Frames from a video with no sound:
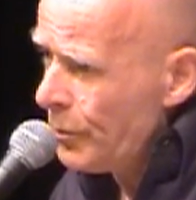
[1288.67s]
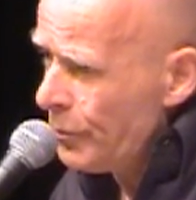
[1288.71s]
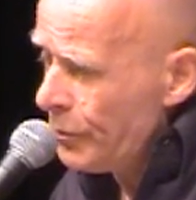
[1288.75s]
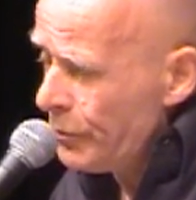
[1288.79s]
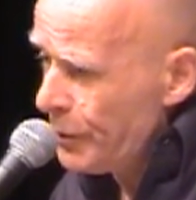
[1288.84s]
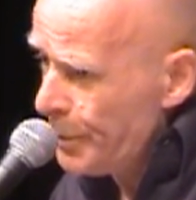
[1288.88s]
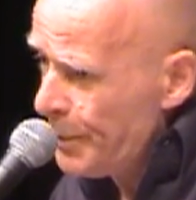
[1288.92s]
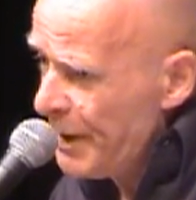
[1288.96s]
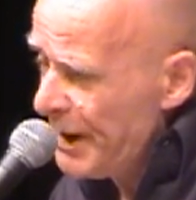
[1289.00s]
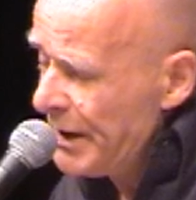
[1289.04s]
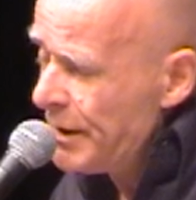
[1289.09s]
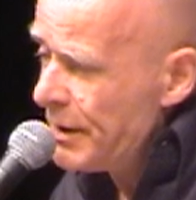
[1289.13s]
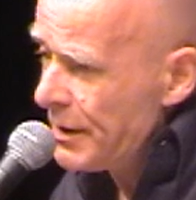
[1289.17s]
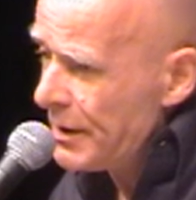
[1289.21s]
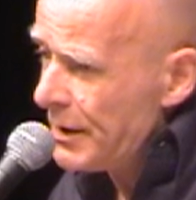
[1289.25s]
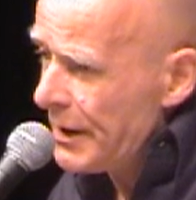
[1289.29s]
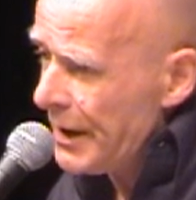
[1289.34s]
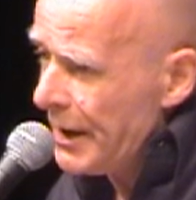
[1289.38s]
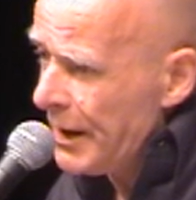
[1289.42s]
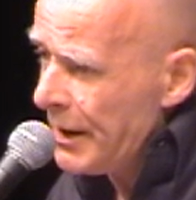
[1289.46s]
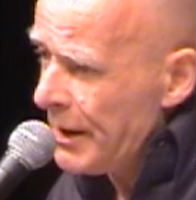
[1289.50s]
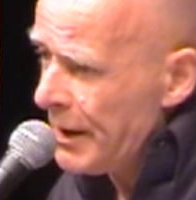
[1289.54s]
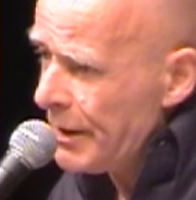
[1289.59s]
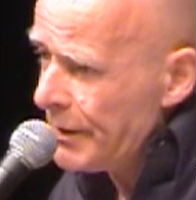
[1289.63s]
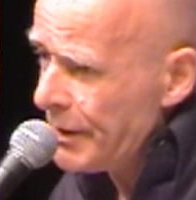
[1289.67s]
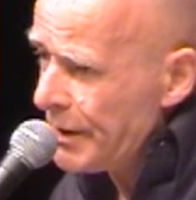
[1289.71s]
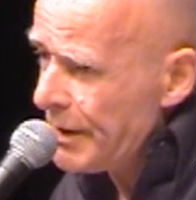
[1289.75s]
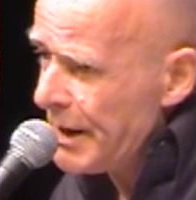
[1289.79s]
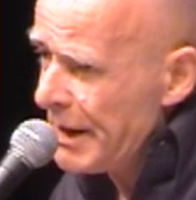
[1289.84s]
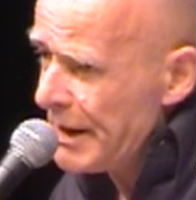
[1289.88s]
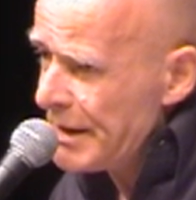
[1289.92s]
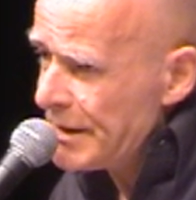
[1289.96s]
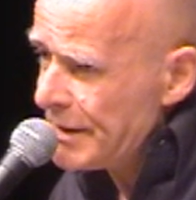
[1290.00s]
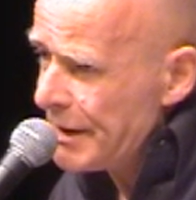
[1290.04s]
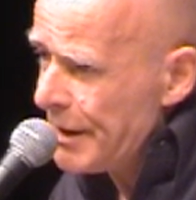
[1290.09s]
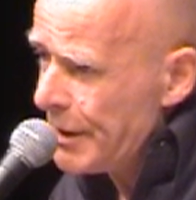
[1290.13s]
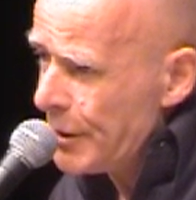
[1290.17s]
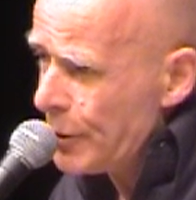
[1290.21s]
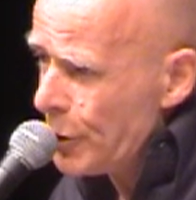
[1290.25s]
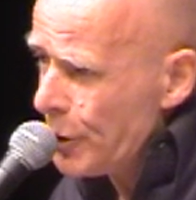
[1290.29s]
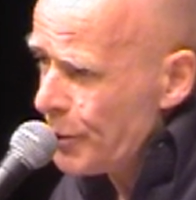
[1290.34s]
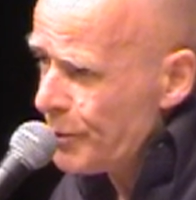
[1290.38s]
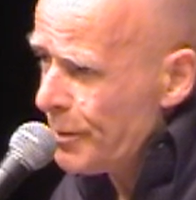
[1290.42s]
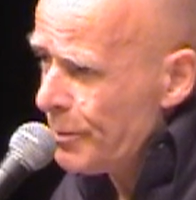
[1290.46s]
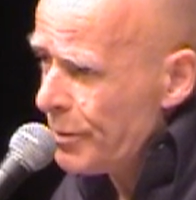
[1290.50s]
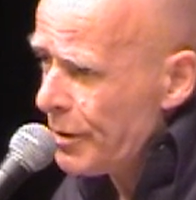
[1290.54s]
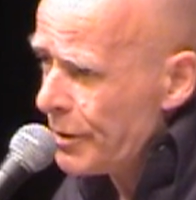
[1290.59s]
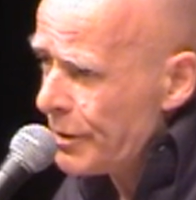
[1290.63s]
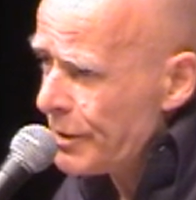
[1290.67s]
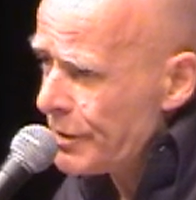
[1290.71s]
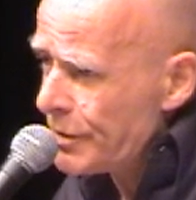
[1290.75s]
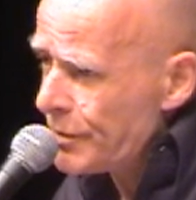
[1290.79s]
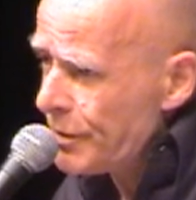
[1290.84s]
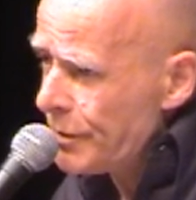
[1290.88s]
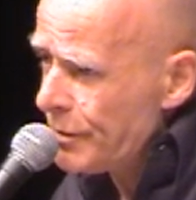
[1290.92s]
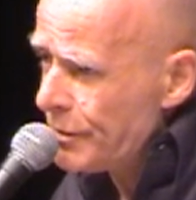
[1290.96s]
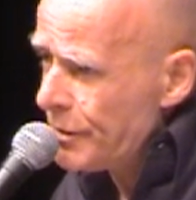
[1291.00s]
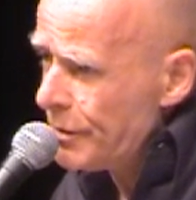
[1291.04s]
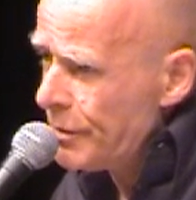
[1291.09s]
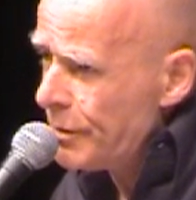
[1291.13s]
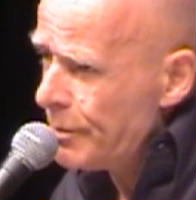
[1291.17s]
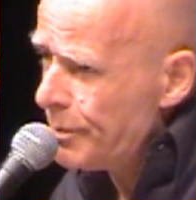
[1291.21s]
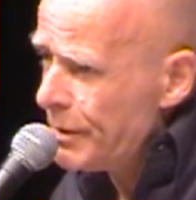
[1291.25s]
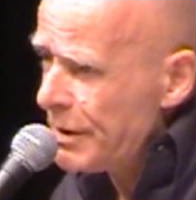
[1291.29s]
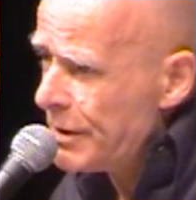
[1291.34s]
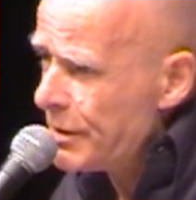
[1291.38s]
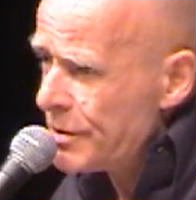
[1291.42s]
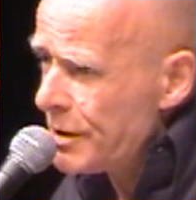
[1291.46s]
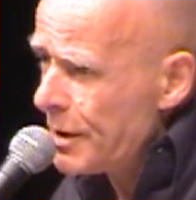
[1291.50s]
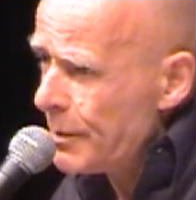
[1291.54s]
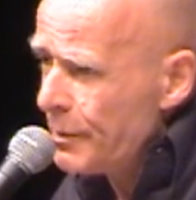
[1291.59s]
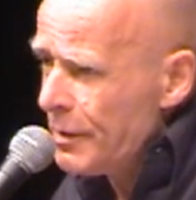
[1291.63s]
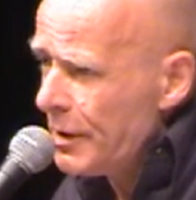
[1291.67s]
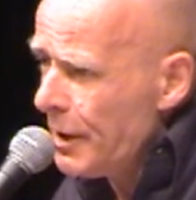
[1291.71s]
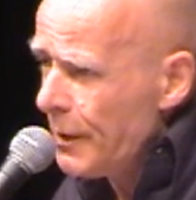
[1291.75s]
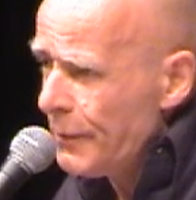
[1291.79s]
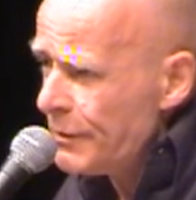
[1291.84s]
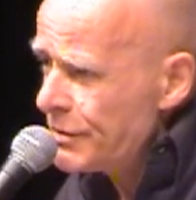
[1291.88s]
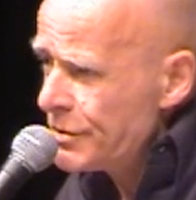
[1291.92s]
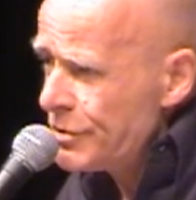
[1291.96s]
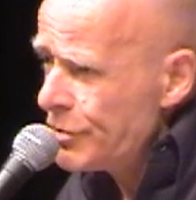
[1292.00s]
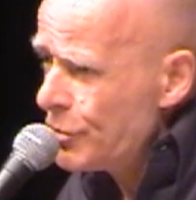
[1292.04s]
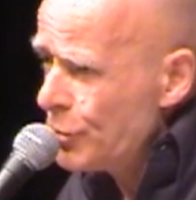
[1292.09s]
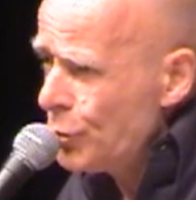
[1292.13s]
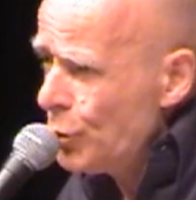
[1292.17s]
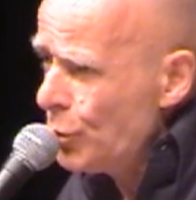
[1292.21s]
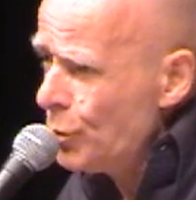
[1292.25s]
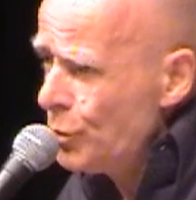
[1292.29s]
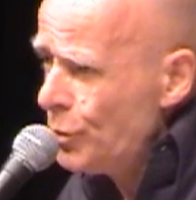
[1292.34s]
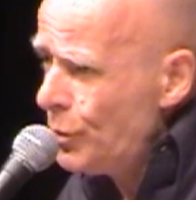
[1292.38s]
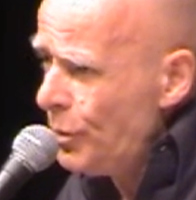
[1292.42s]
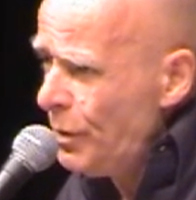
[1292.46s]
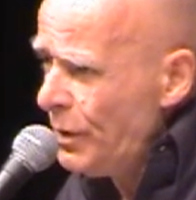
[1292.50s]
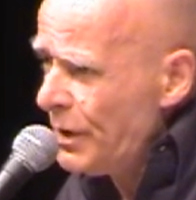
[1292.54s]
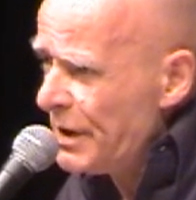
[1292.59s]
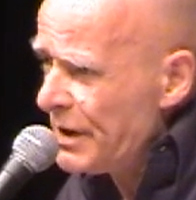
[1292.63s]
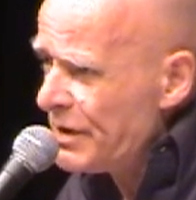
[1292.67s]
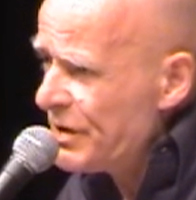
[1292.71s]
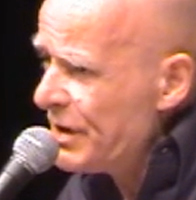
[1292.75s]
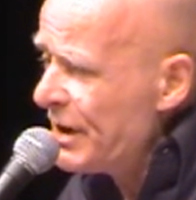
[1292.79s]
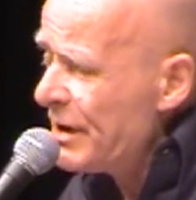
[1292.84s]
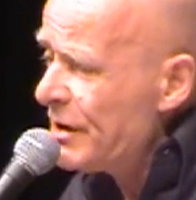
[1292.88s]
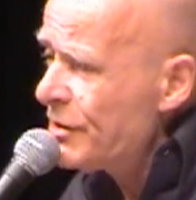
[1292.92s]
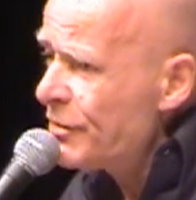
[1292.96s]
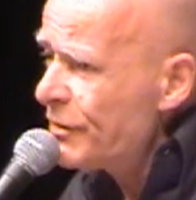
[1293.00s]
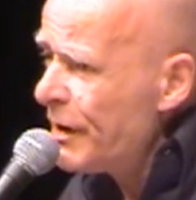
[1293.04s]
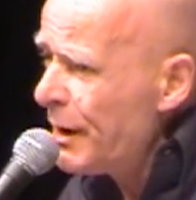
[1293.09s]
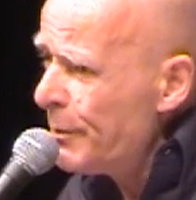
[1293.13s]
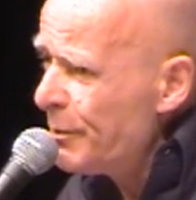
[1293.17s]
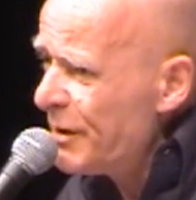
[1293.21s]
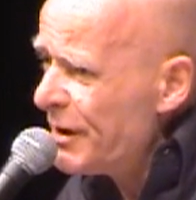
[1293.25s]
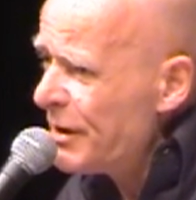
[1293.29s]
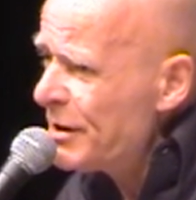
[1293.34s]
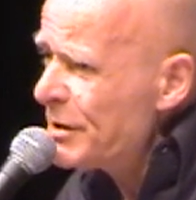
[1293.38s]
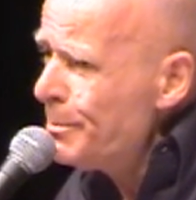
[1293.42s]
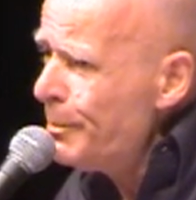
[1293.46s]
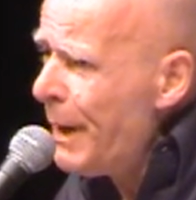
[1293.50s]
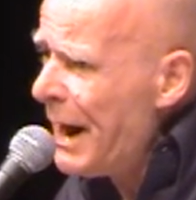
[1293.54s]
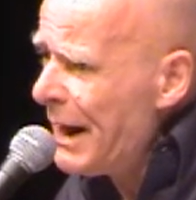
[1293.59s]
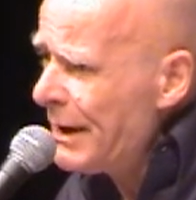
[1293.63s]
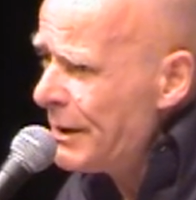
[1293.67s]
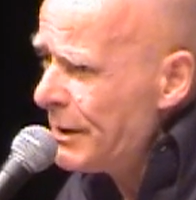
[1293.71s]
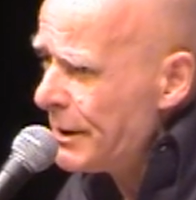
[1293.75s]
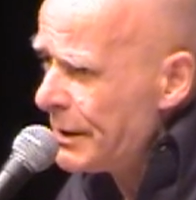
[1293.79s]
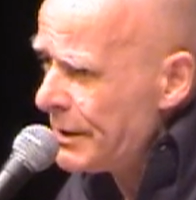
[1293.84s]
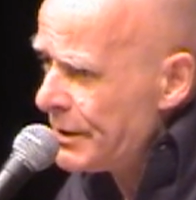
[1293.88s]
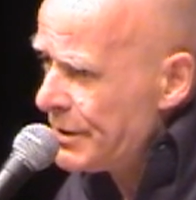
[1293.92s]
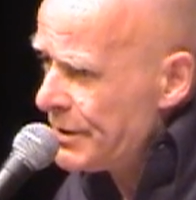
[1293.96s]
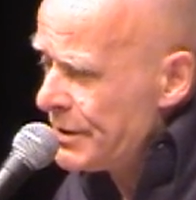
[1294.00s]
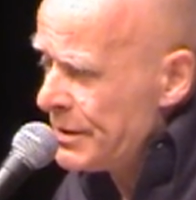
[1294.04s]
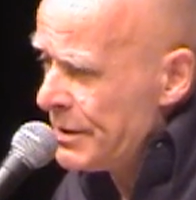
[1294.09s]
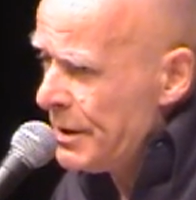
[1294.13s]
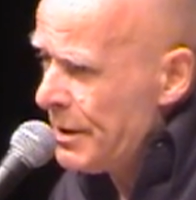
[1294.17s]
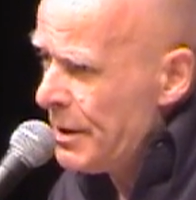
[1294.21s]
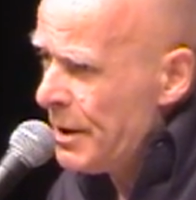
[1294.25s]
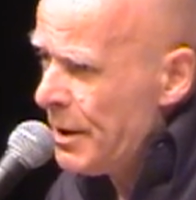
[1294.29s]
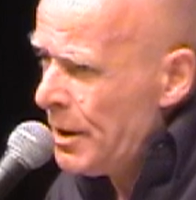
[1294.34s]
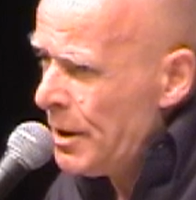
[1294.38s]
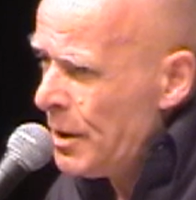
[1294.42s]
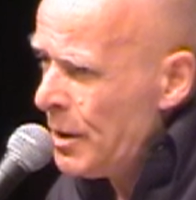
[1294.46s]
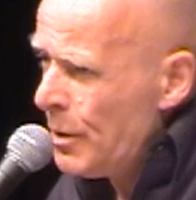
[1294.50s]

repeatedly in the days leading up to Bloody Sunday to British Army officers, don't do this. He described it as madness.